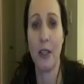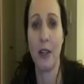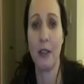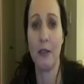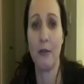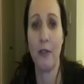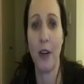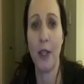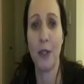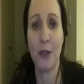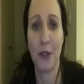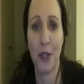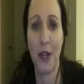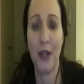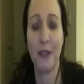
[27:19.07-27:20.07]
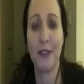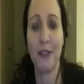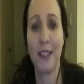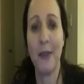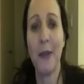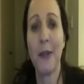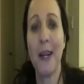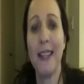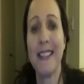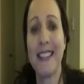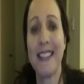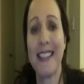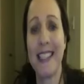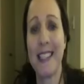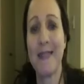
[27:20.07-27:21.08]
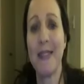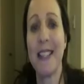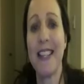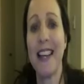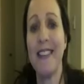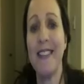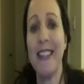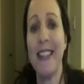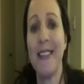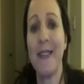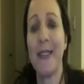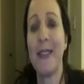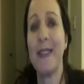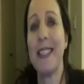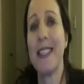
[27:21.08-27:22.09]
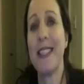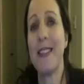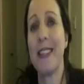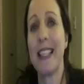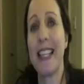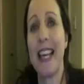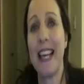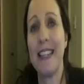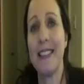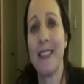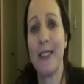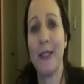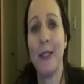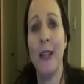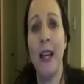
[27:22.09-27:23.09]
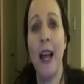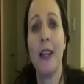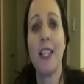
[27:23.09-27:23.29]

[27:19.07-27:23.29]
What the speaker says: Final Draft and all kinds of things. But generally you want to be doing Kindle.